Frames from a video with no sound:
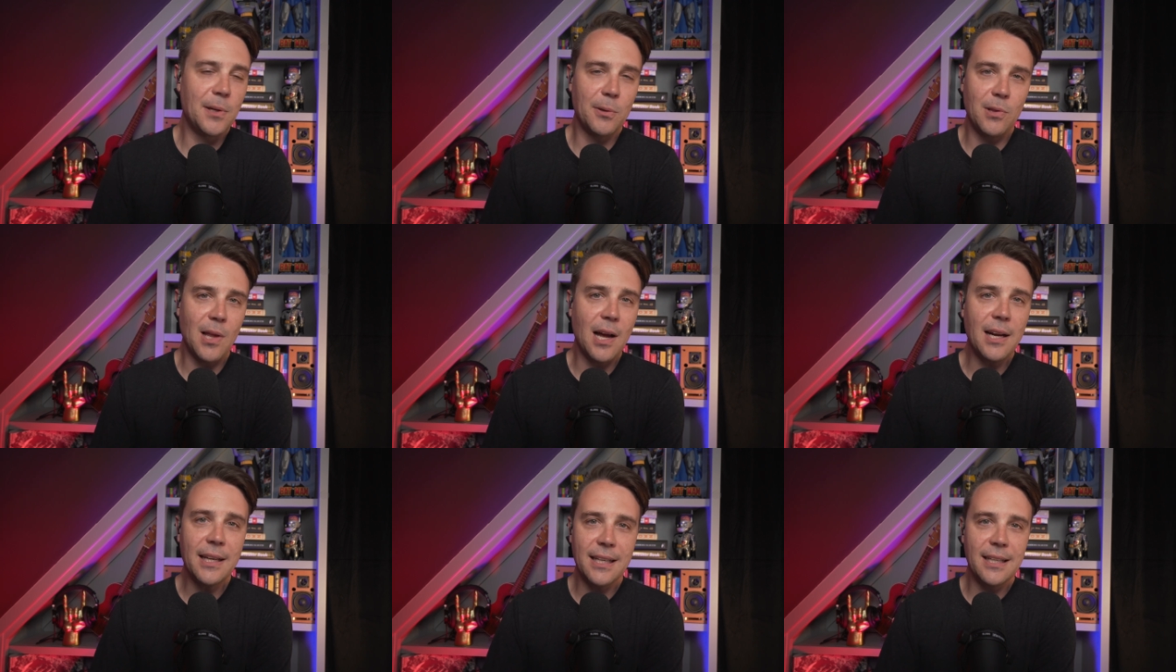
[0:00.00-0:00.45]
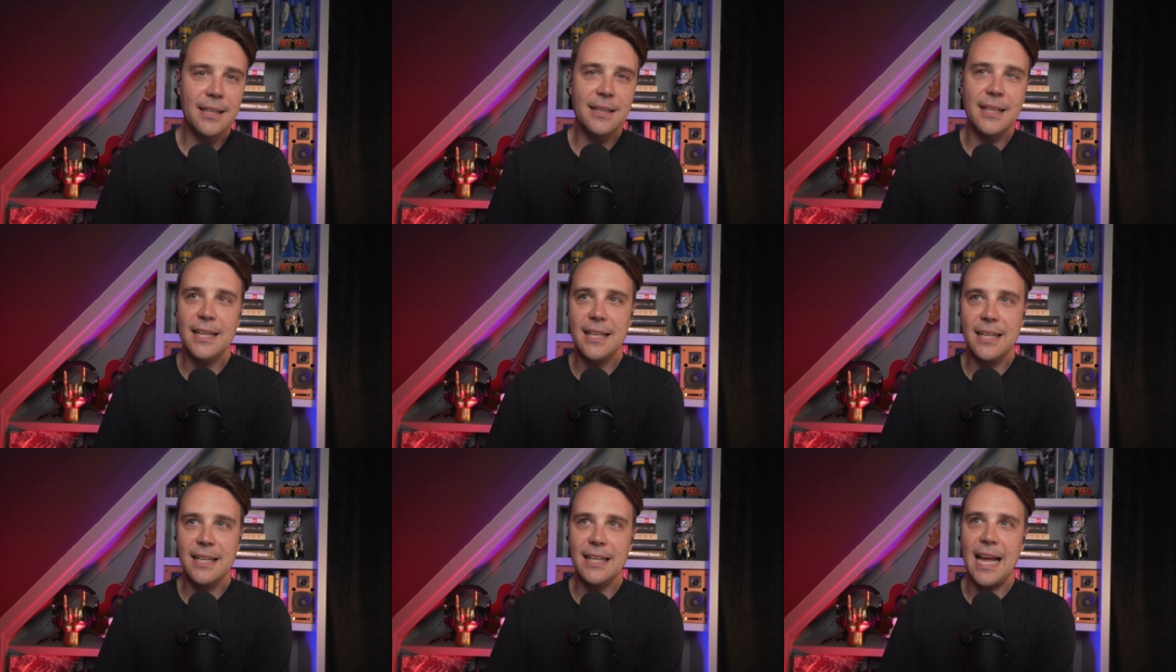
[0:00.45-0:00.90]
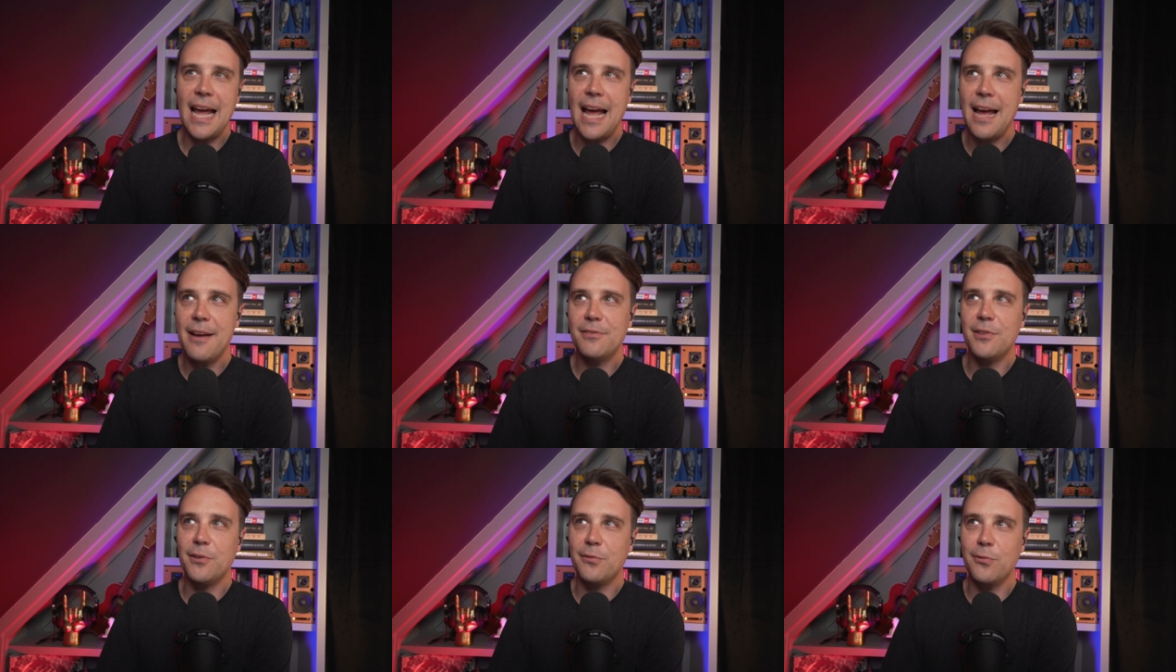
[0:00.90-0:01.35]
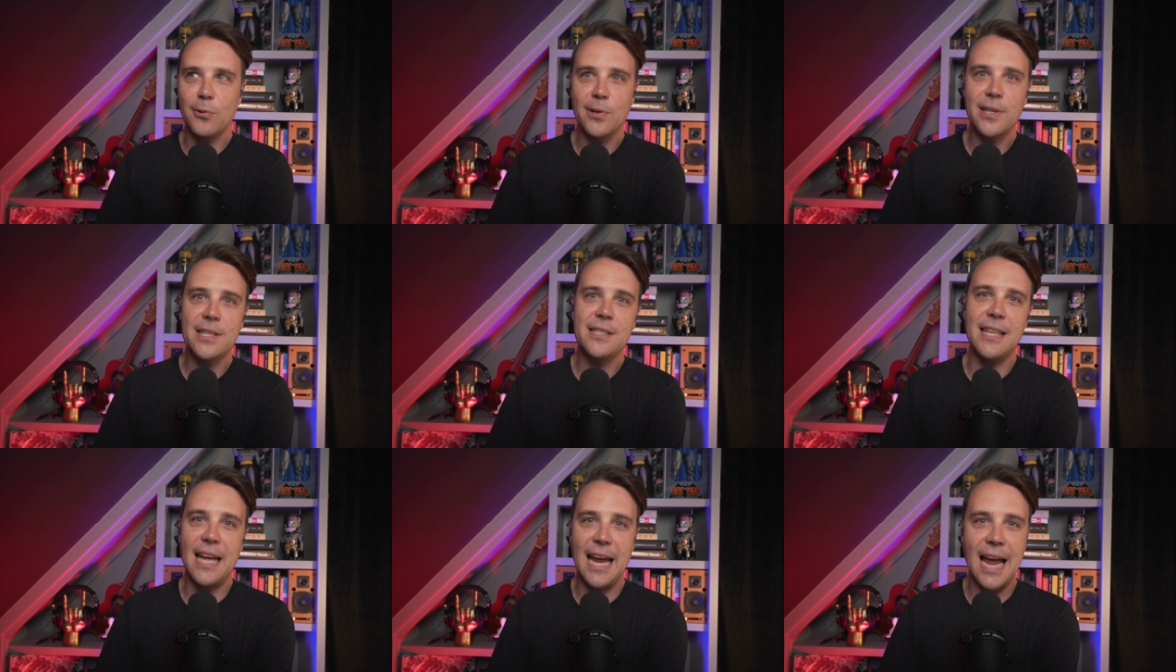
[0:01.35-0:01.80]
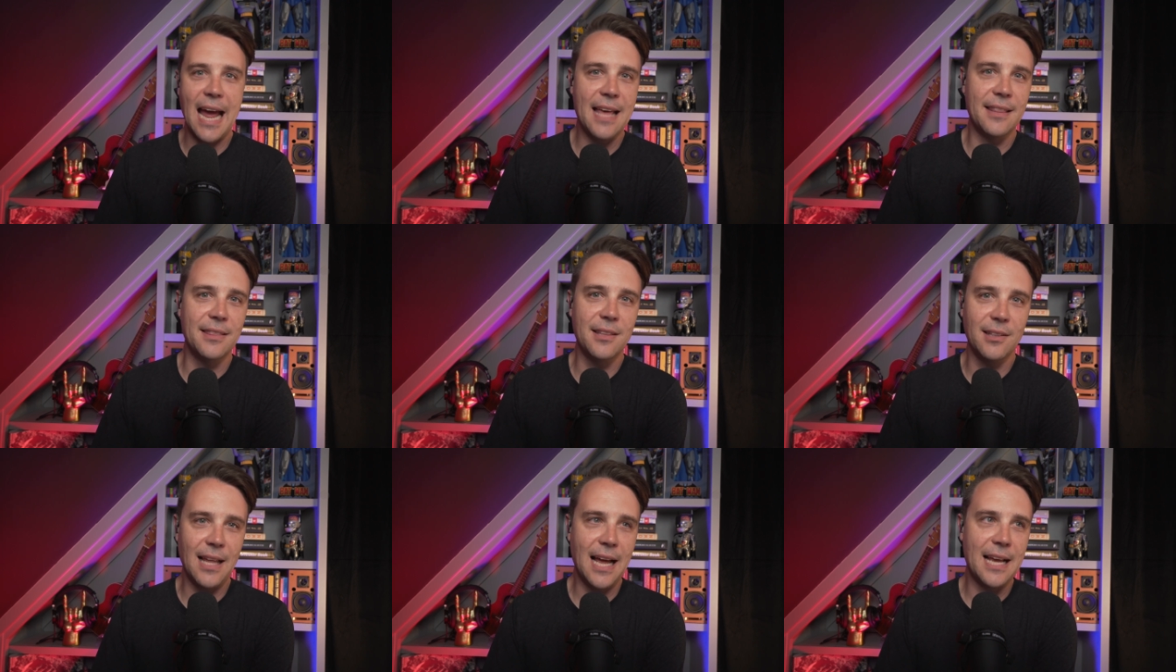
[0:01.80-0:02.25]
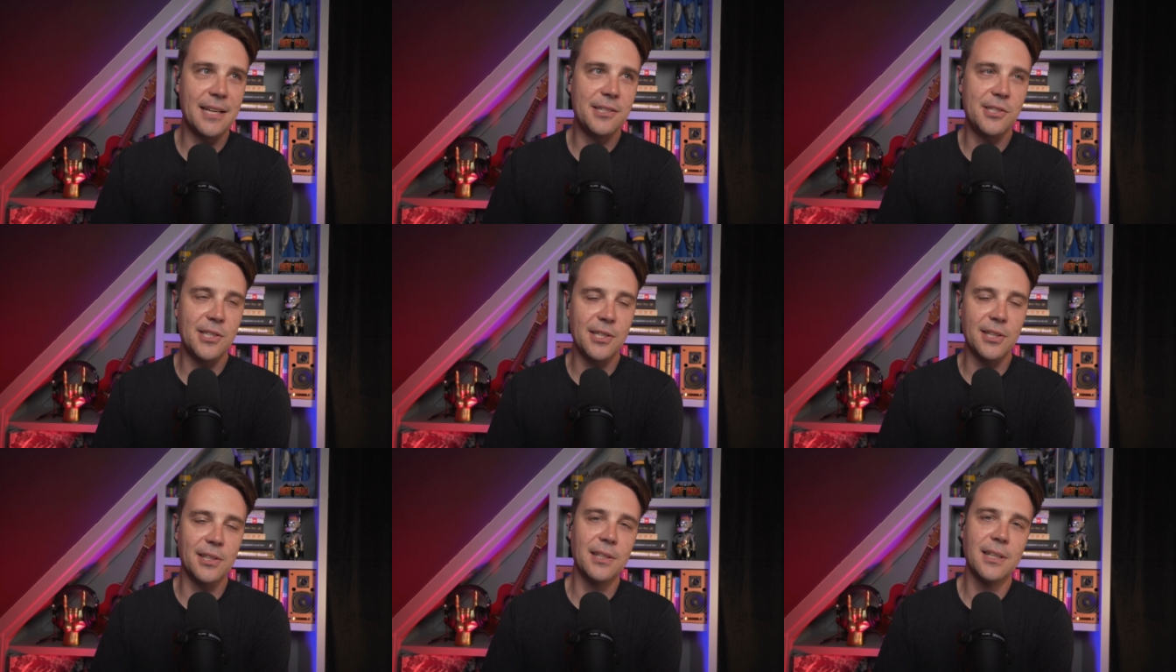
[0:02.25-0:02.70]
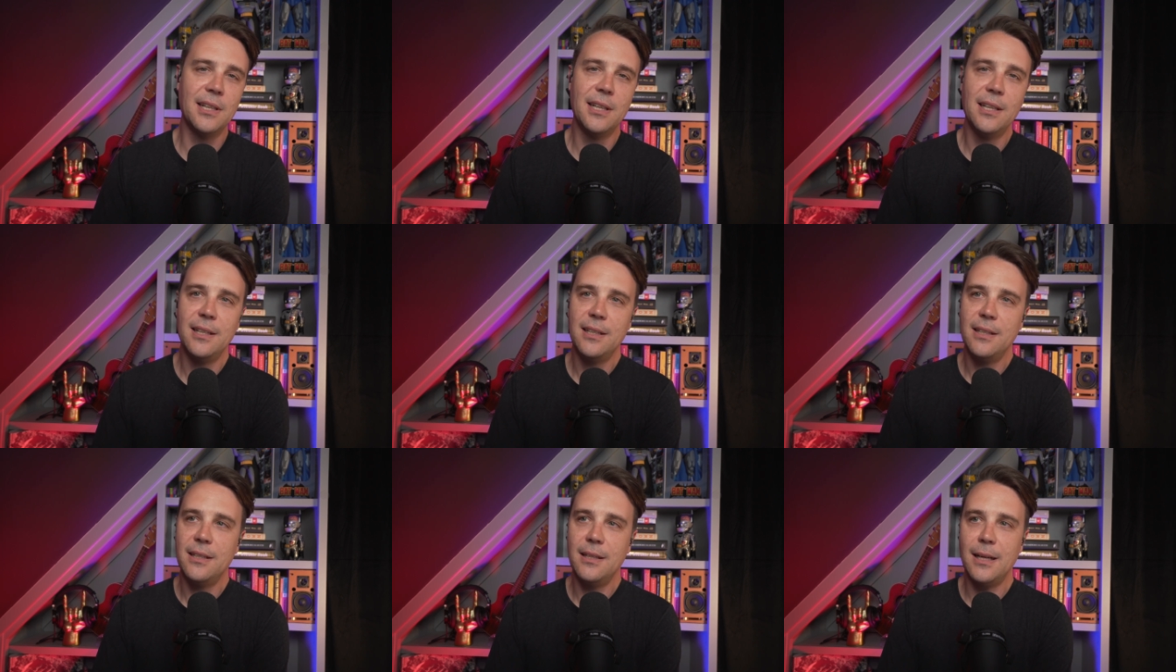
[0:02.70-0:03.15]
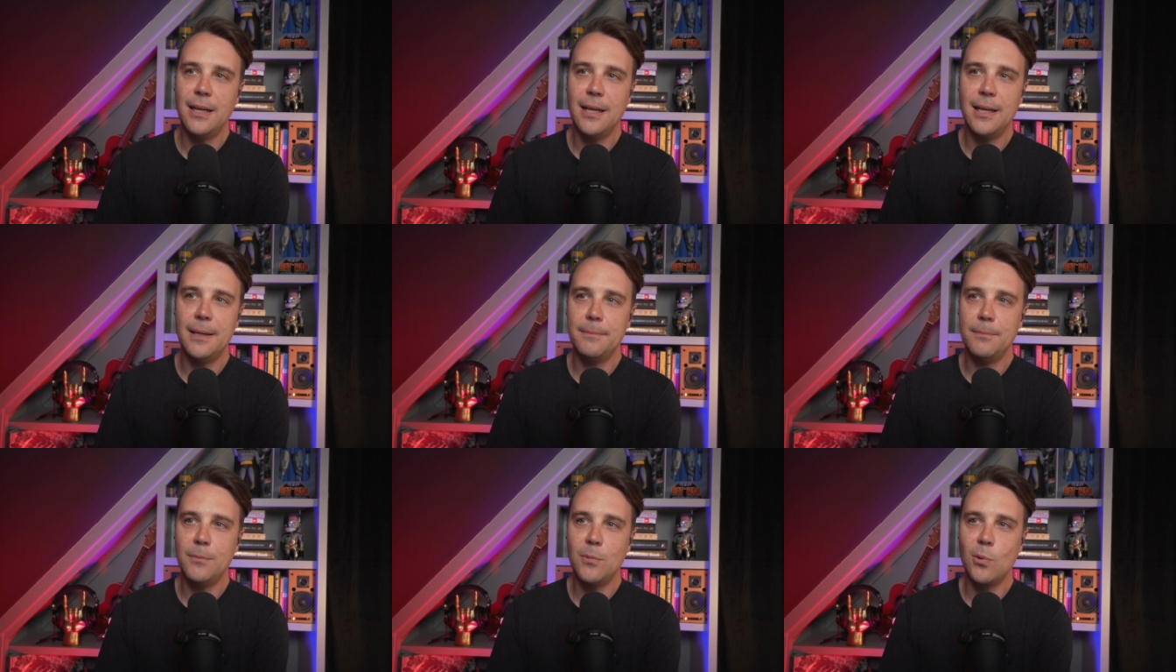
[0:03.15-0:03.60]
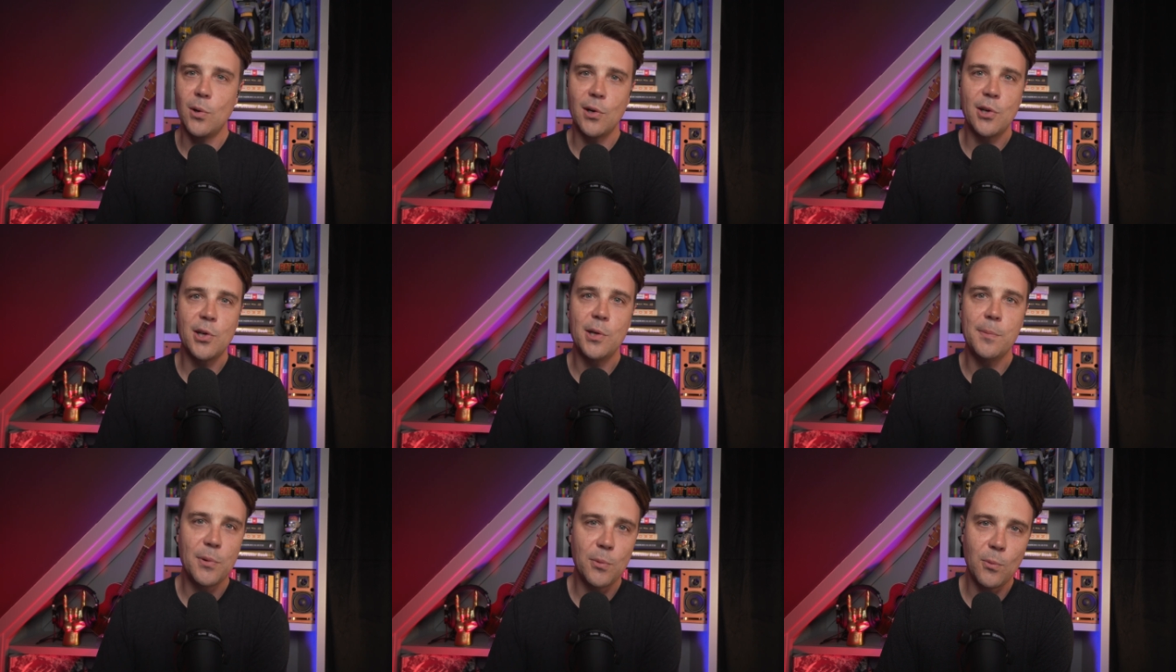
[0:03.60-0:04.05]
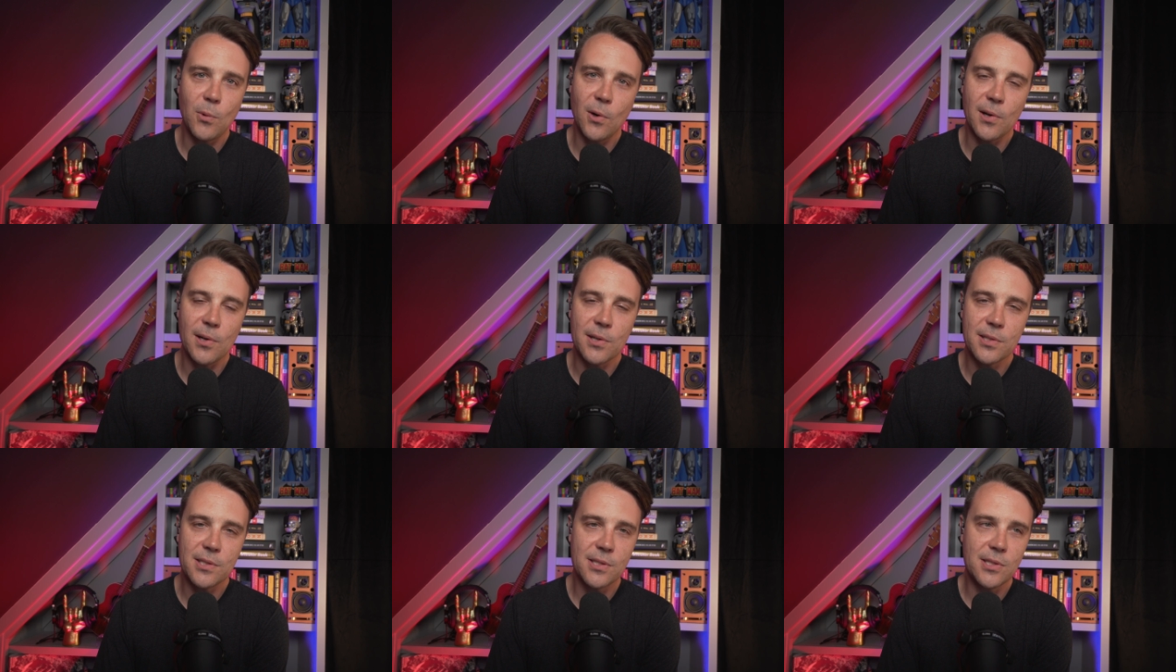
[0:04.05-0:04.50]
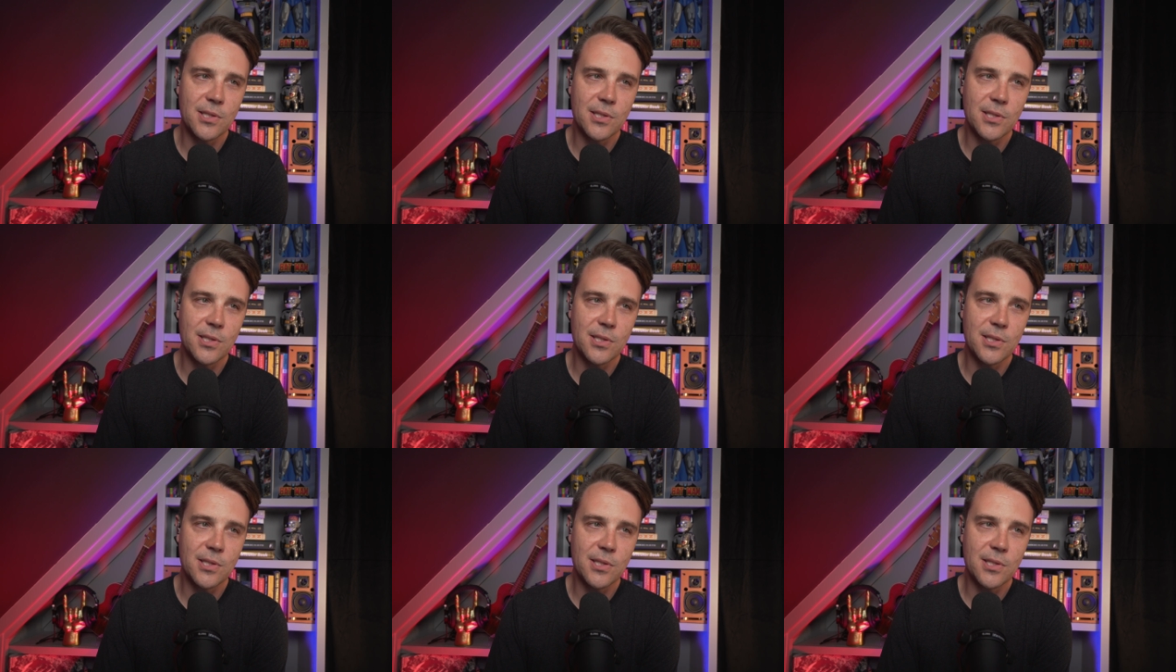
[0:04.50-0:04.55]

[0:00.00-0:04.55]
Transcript: They're lucky they didn't have the freeze they had the last year, um, or it could have been worse.